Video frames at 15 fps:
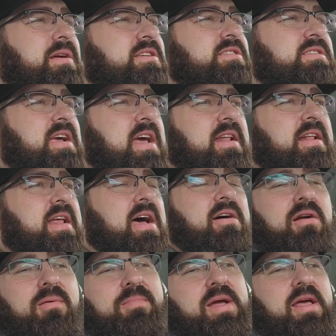sanding down
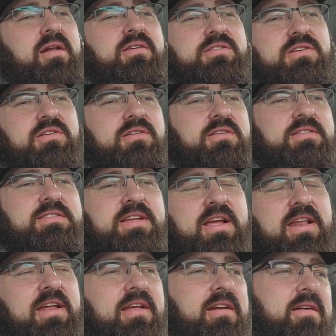our banister and
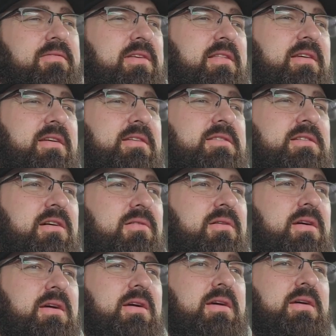staining and everything. So,
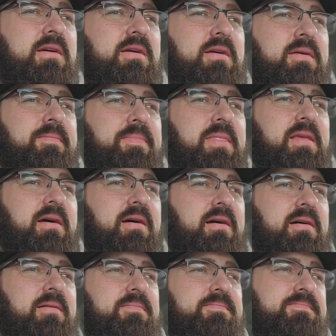
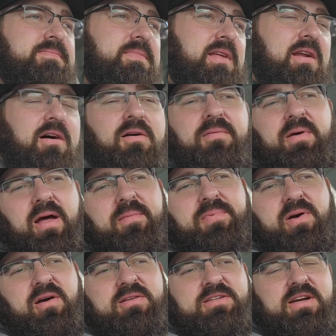uh, you know, I
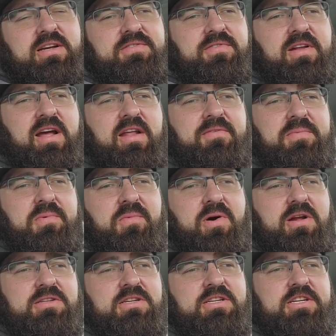apologize for that if you've been
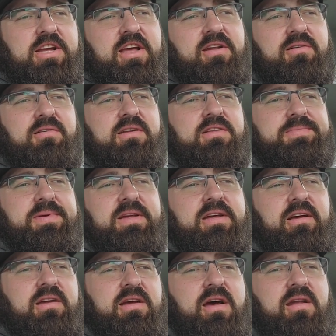watching the channel and it's been
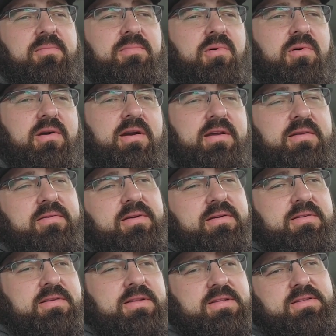kind of boring and
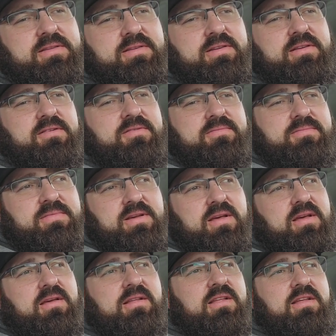all. And you know,
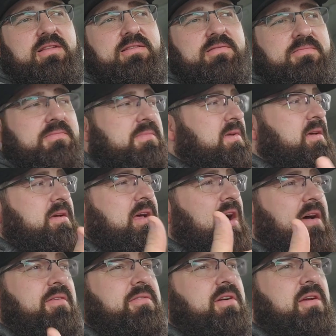it
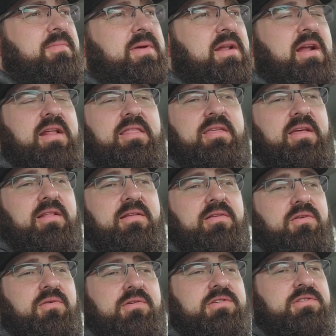haven't really been anything to
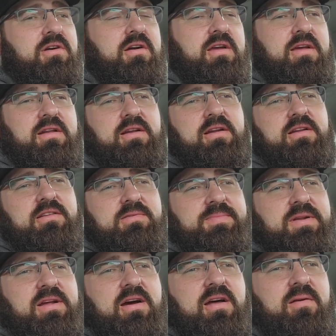do with trucking, and it's been
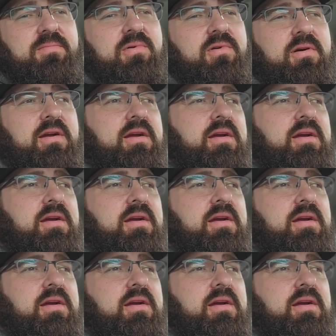kind of boring.